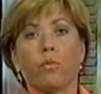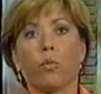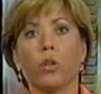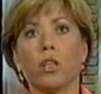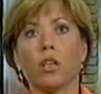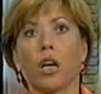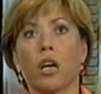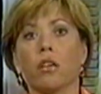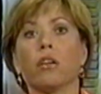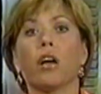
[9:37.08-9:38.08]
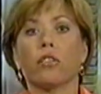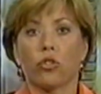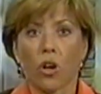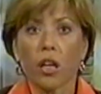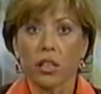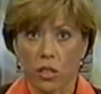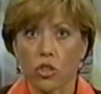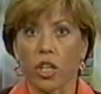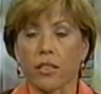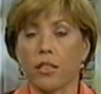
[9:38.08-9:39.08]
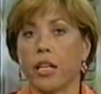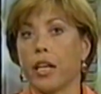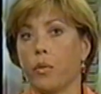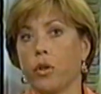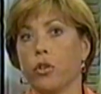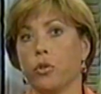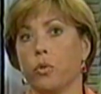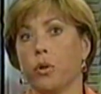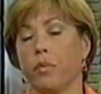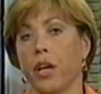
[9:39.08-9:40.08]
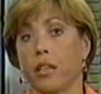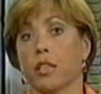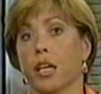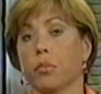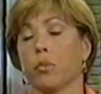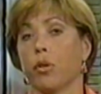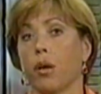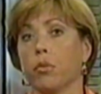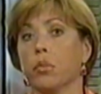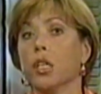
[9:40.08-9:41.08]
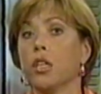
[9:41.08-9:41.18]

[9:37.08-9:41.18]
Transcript: would strongly suggest that anyone who has a gambling problem